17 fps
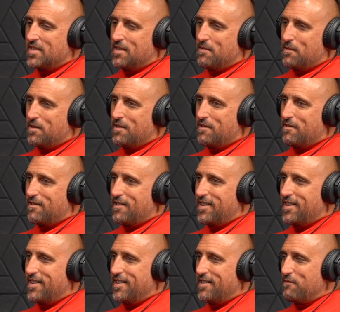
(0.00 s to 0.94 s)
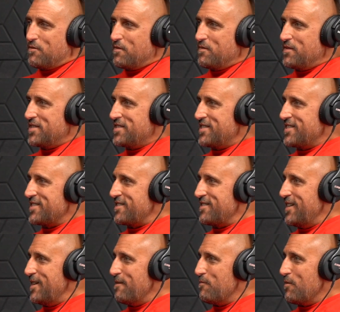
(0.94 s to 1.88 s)
We're Vincent's
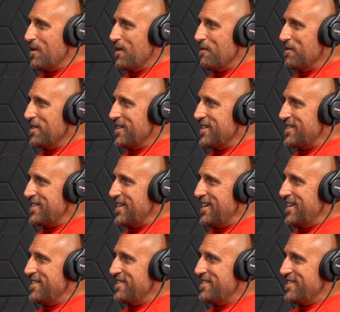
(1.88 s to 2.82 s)
Clam Bar. We like that.